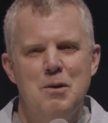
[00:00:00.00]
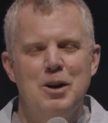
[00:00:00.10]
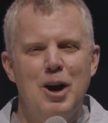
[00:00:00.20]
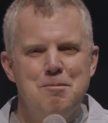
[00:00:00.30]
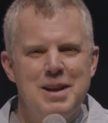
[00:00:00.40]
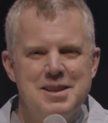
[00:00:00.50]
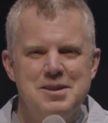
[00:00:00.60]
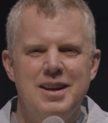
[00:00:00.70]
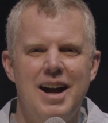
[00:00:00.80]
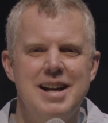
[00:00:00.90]
Well, God
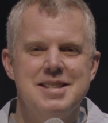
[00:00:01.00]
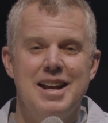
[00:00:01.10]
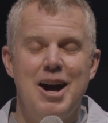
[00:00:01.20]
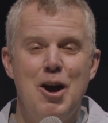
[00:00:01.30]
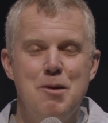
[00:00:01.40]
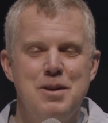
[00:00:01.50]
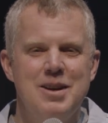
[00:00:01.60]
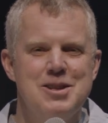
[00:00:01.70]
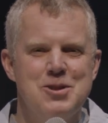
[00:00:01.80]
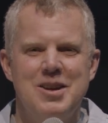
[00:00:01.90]
bless you guys, and I hope
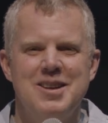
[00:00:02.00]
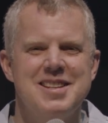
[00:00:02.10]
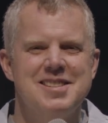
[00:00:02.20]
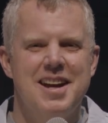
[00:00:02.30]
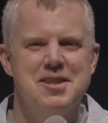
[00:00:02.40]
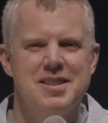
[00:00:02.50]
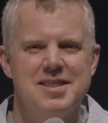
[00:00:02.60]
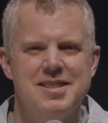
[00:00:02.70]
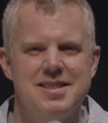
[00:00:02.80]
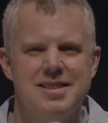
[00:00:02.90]
you enjoy your
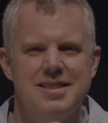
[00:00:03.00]
discussions.